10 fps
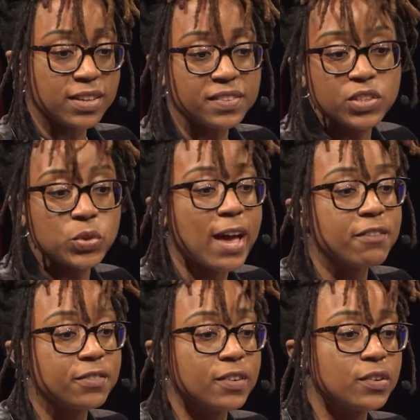I think you
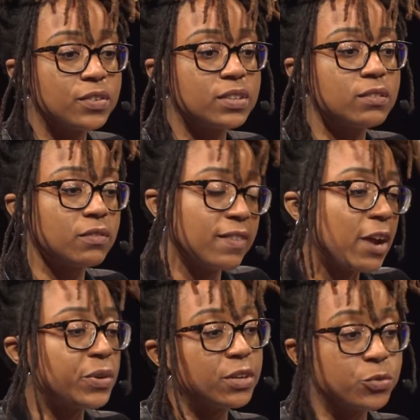have
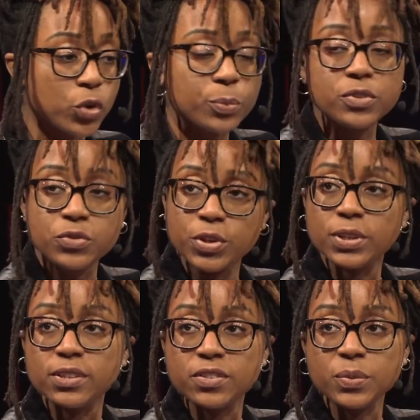varying forms of
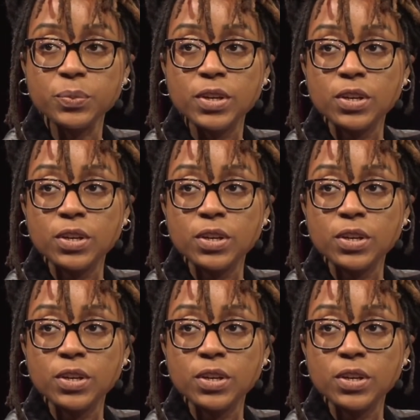journalism.